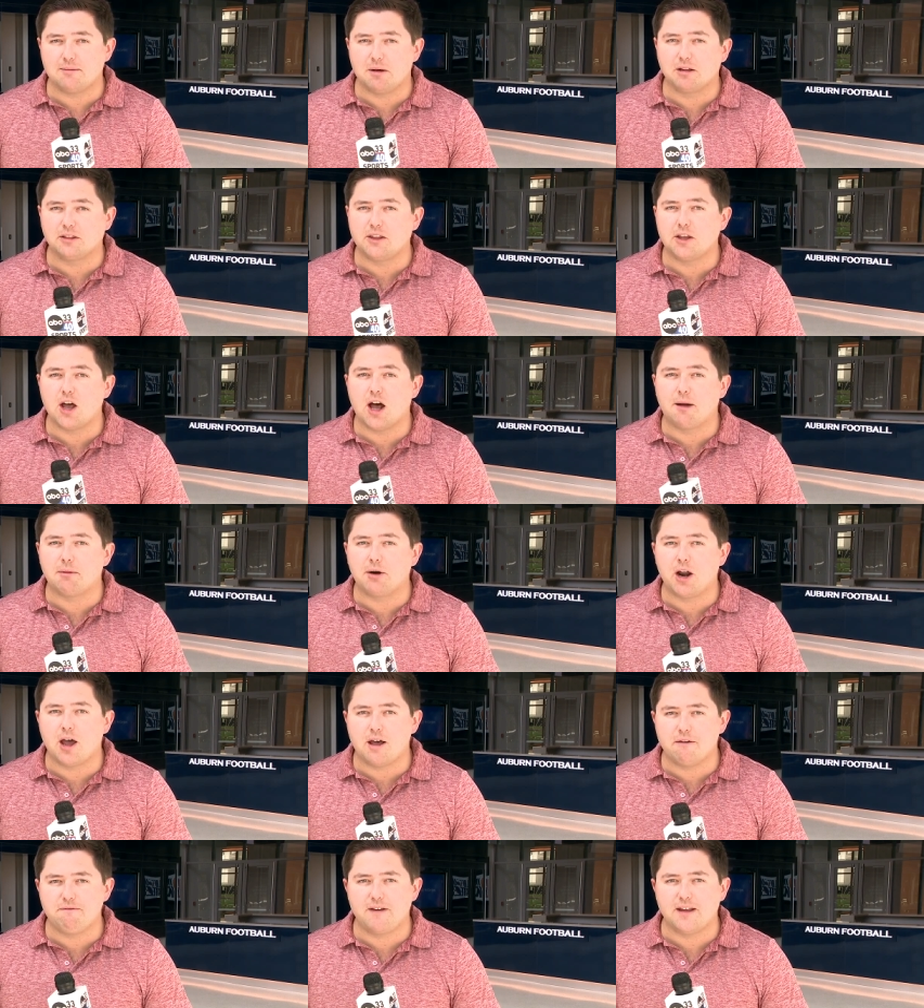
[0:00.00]
about the Auburn
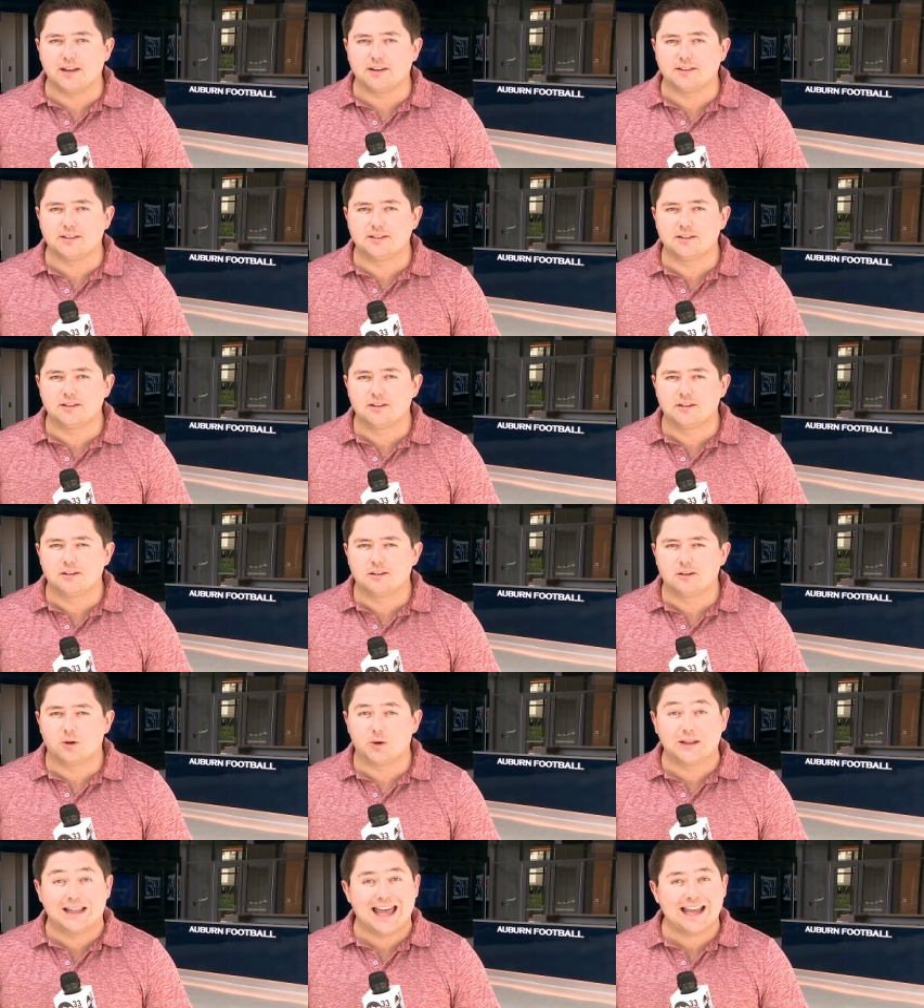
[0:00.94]
offense
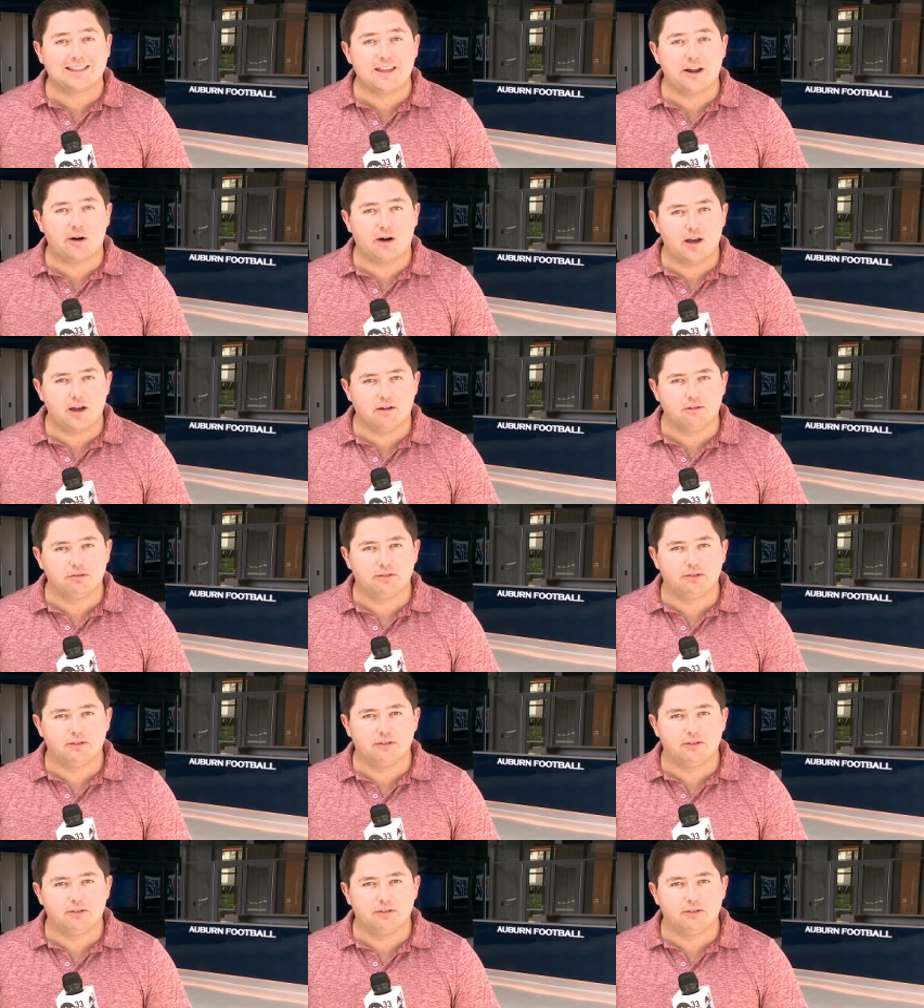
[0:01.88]
or lack thereof.